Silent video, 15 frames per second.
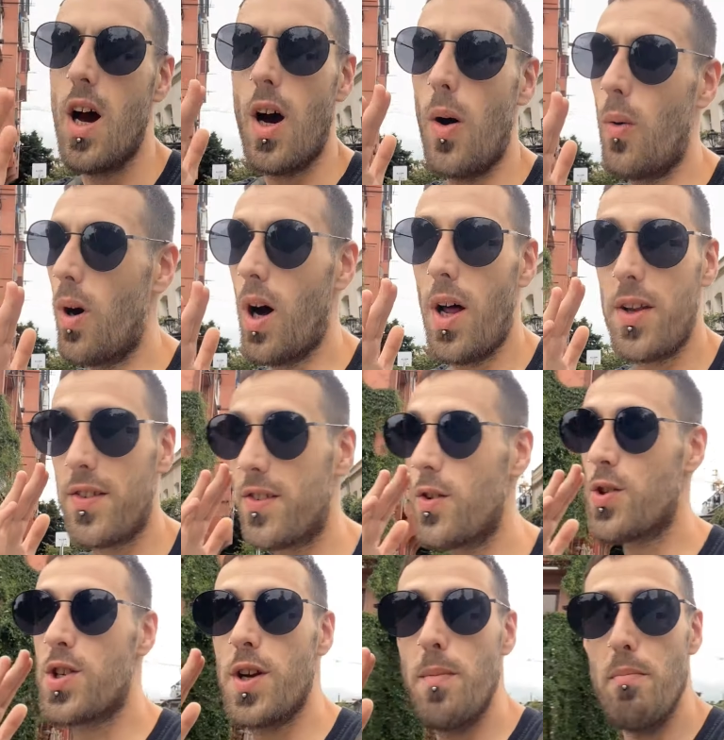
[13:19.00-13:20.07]
And
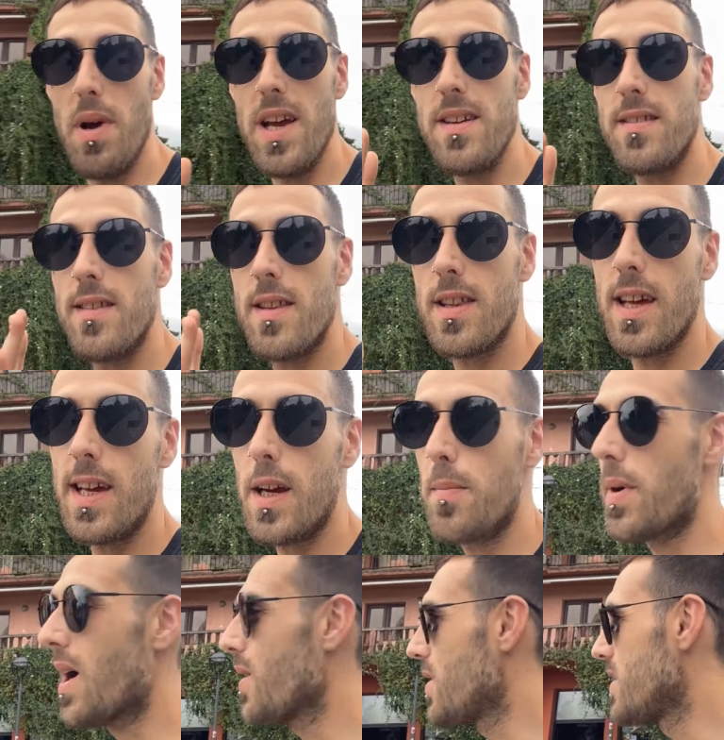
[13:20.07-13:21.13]
such an amazing thing
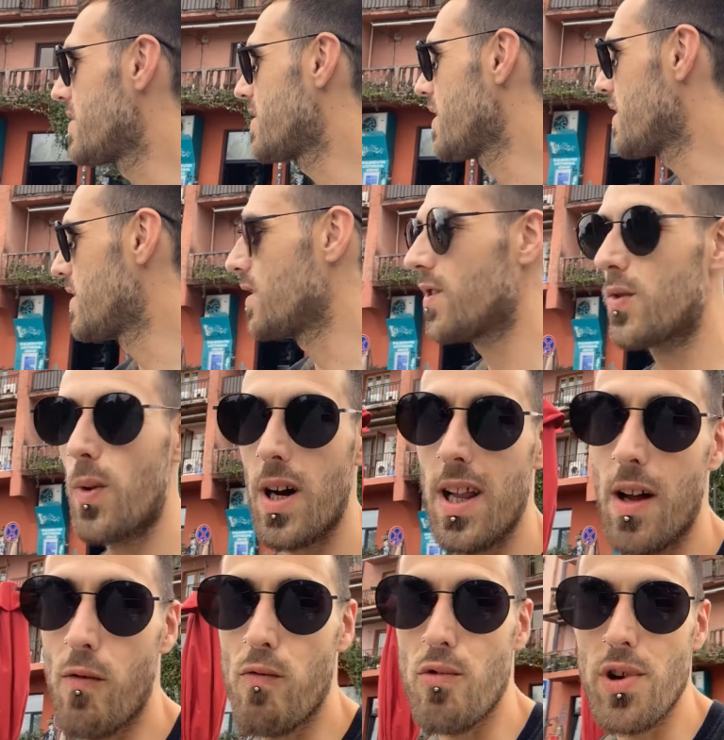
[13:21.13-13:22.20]
about this city as well,
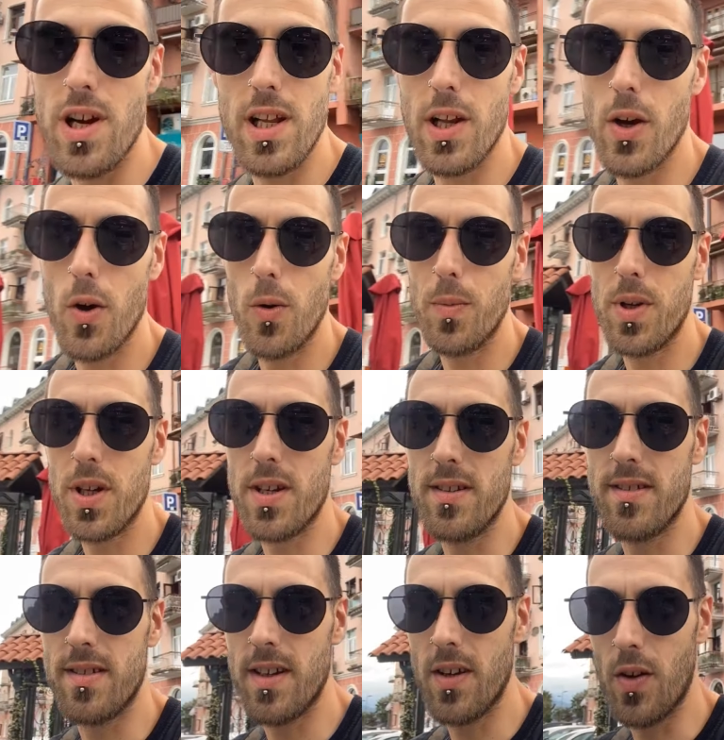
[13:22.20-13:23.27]
I really hope you can
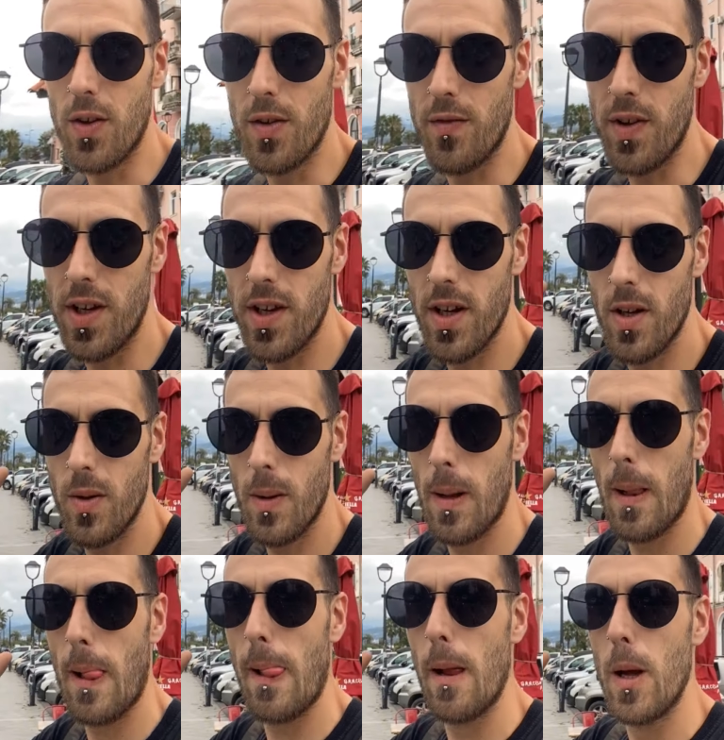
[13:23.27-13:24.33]
see it on the video,
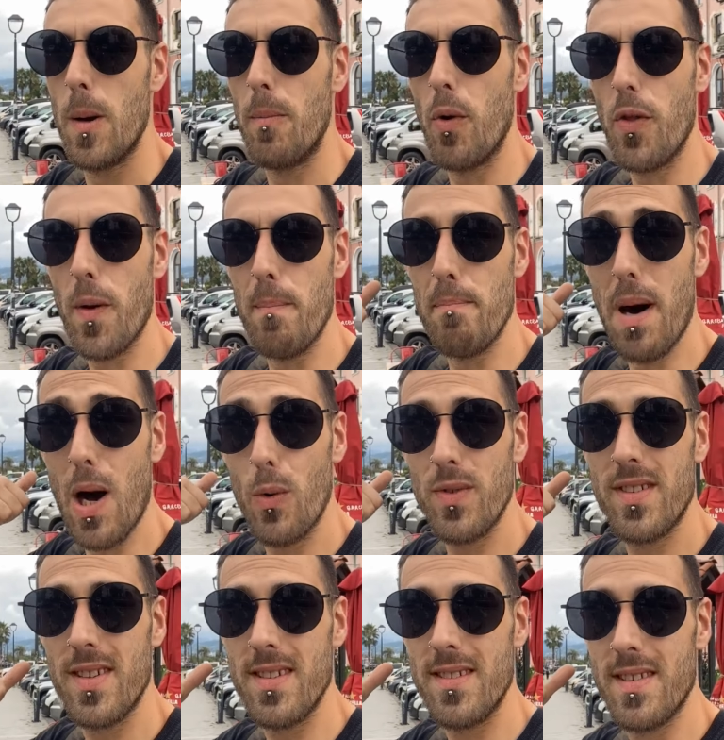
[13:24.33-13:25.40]
but the
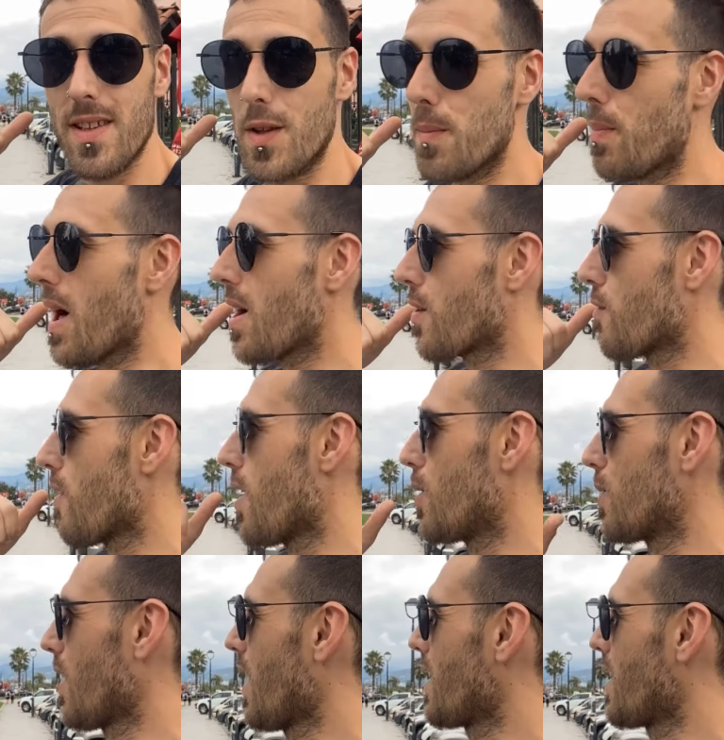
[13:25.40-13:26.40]
mountains in the background.